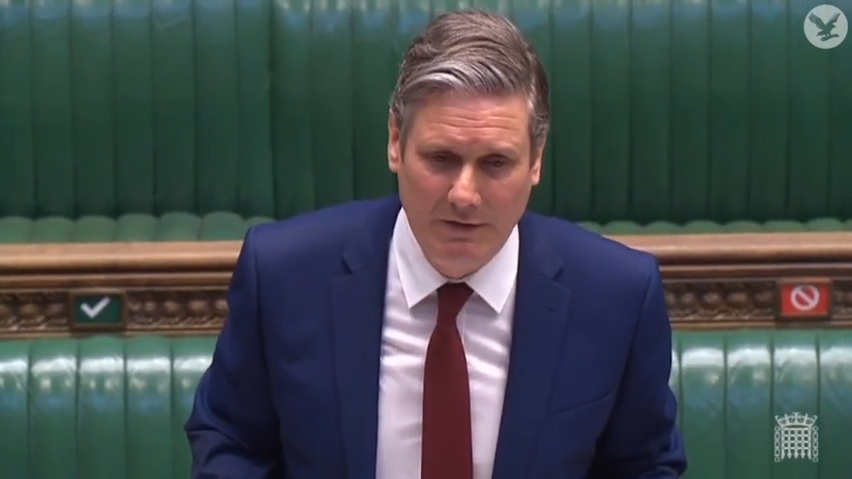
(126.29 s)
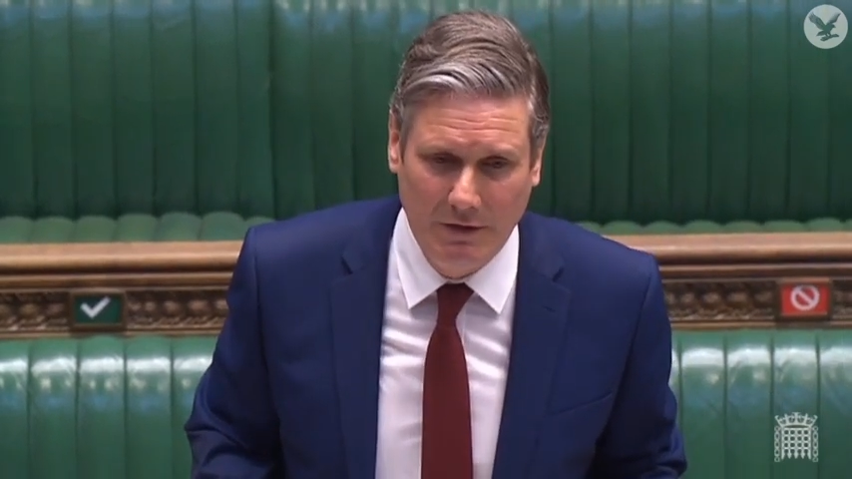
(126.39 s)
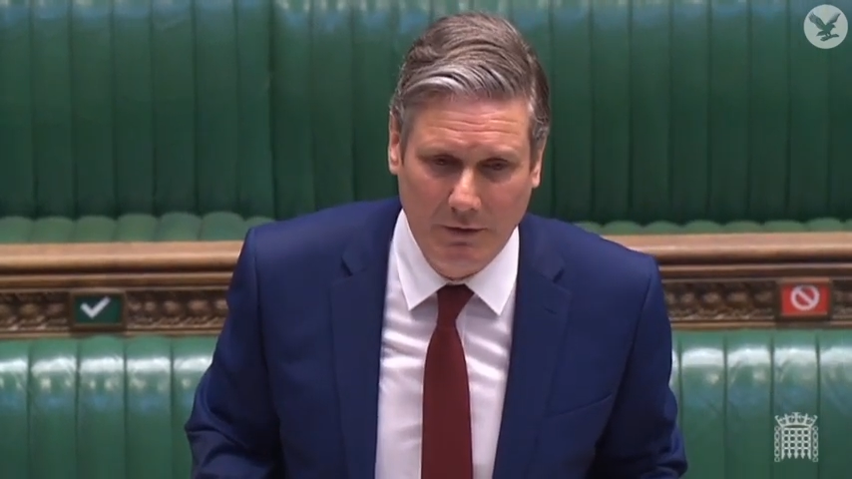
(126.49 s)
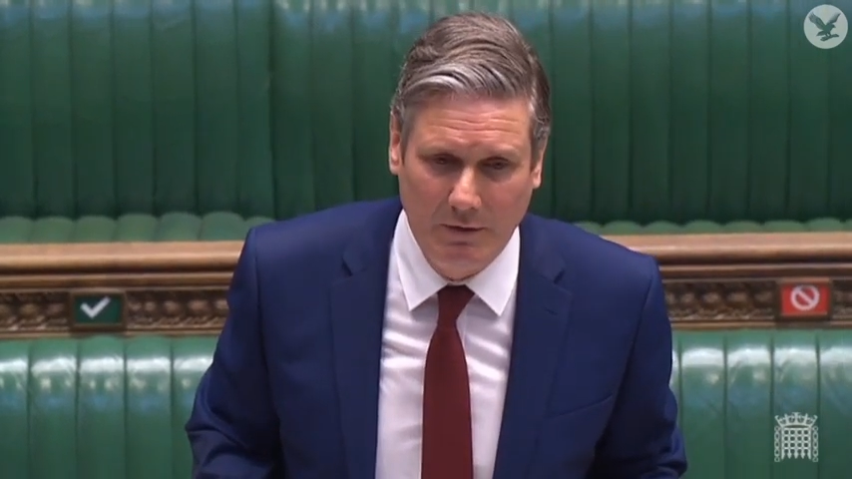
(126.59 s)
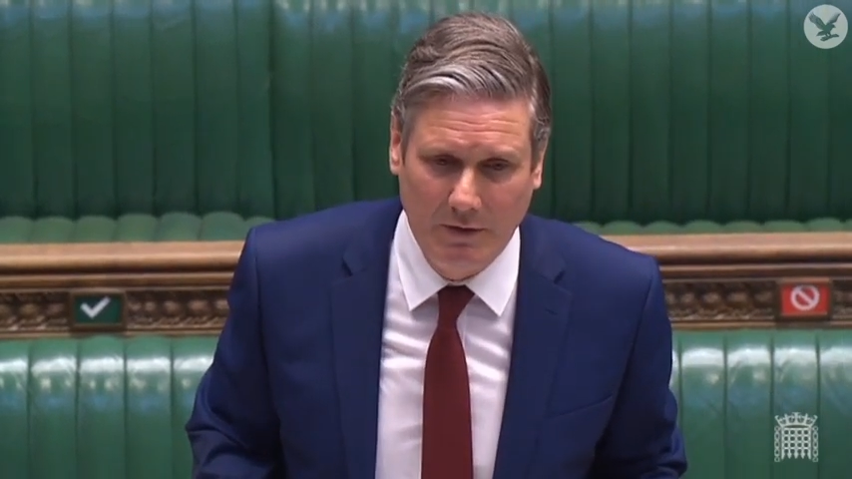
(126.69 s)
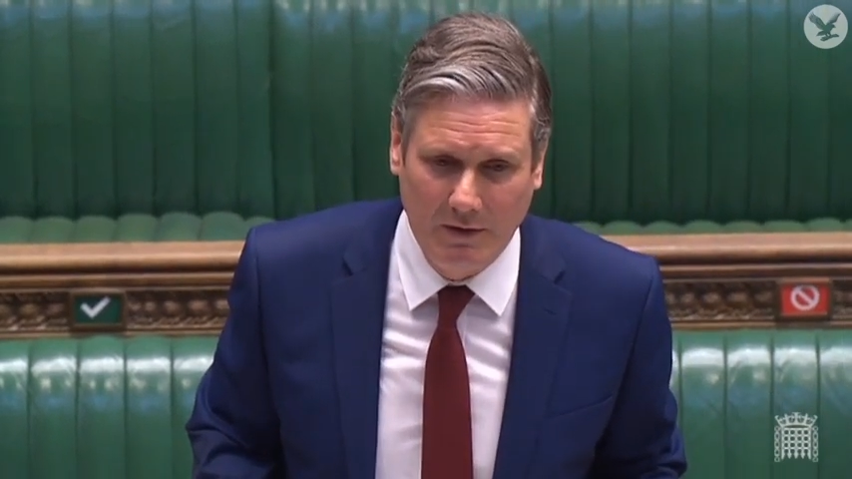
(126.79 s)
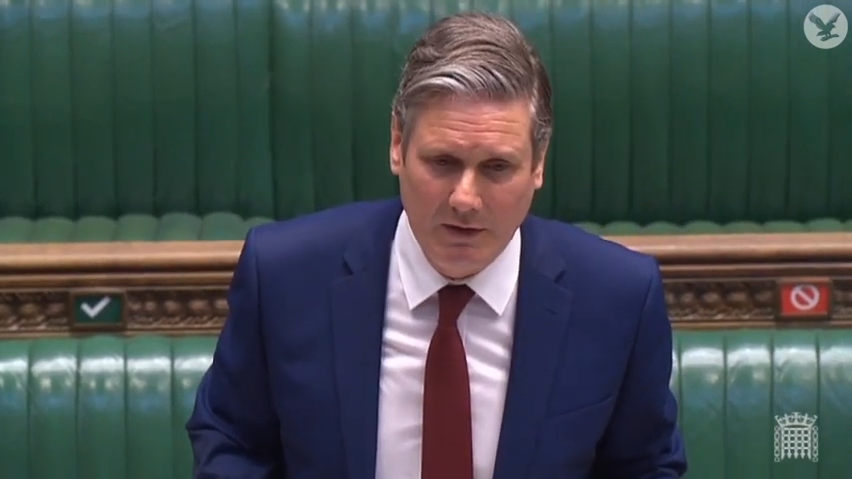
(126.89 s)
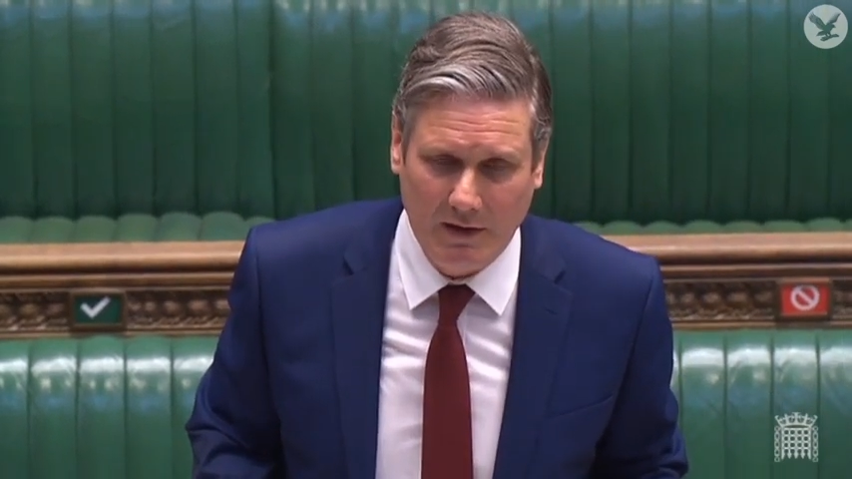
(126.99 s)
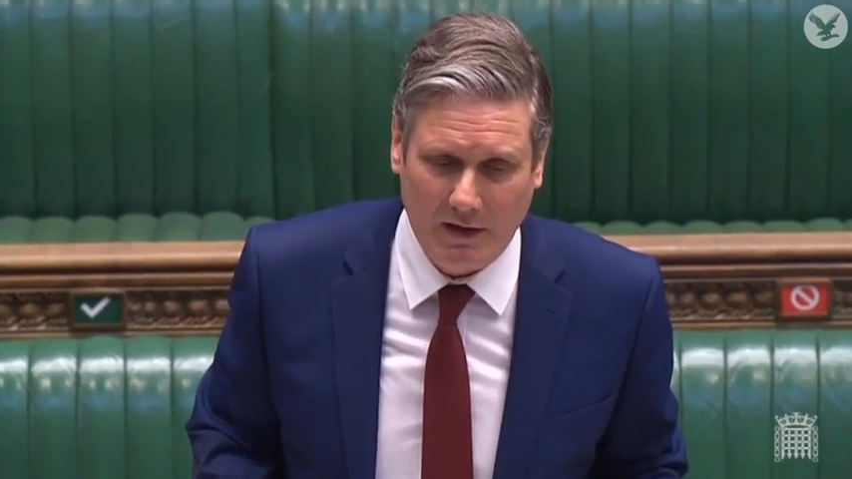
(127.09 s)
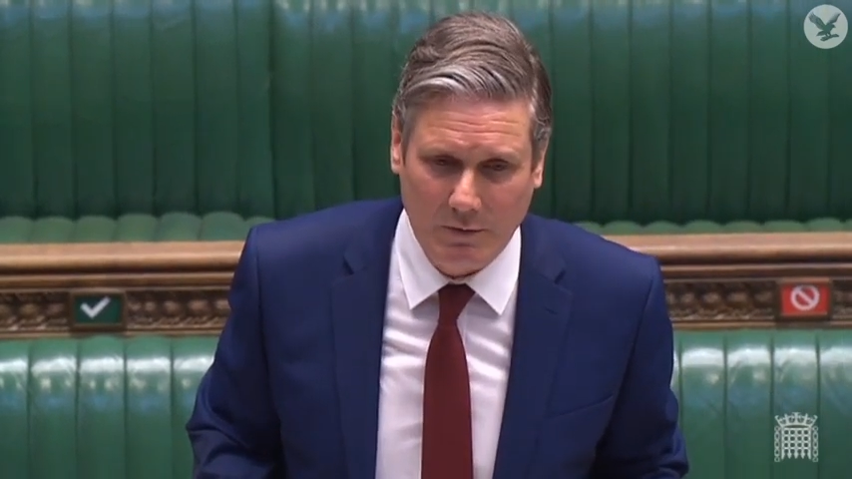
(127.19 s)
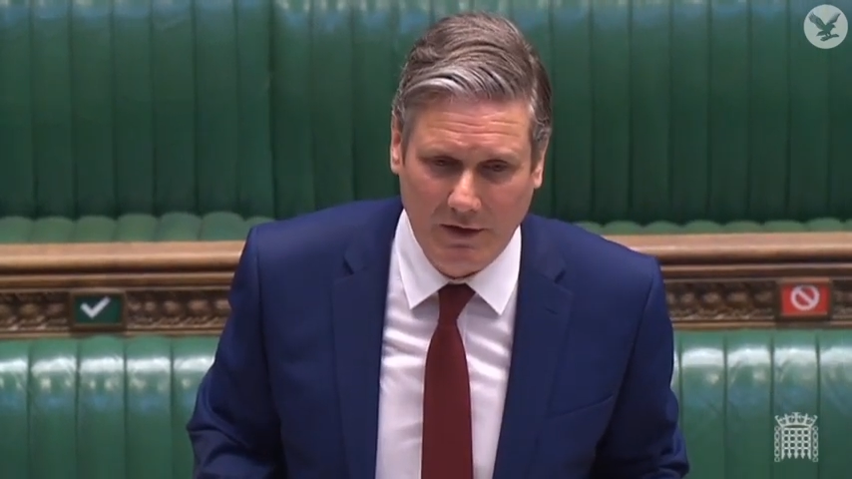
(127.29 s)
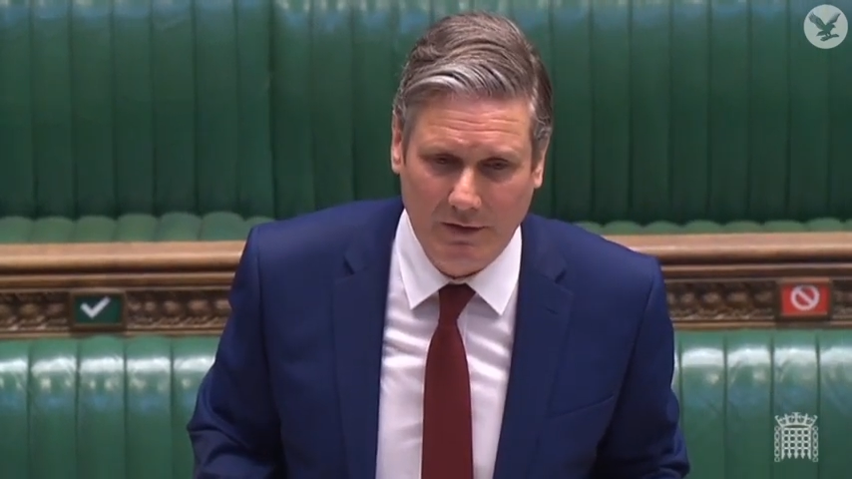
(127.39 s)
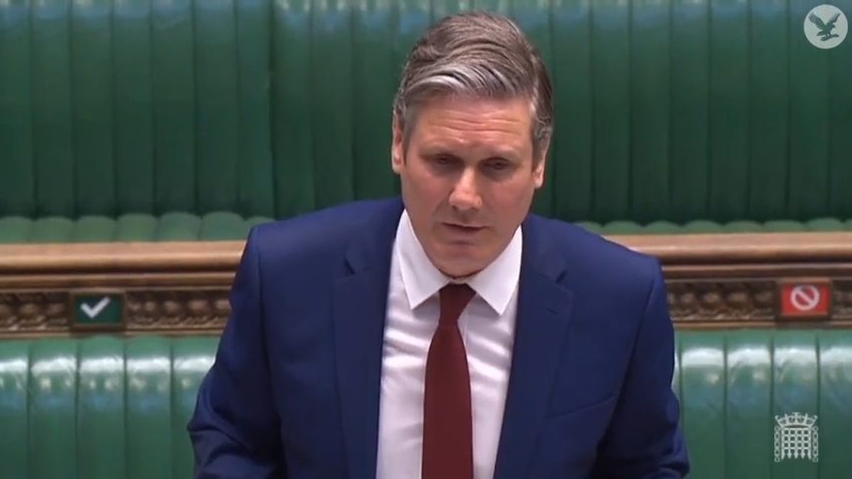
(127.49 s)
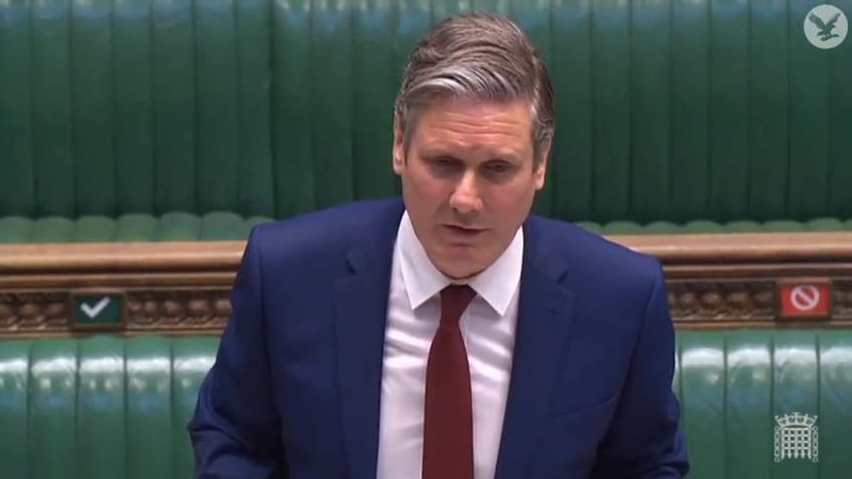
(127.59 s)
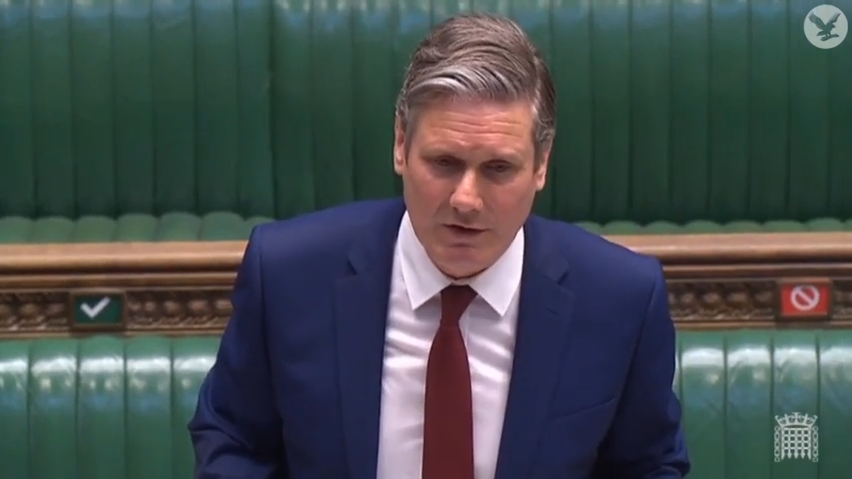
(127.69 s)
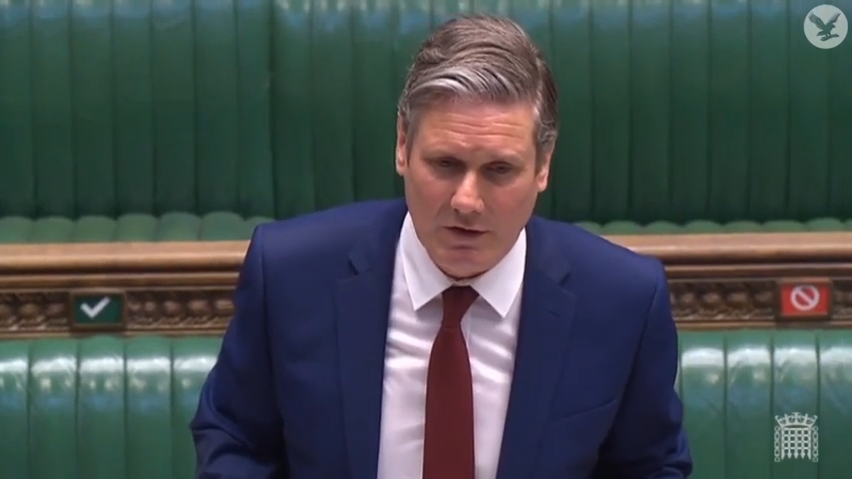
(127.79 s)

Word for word: view as we go through this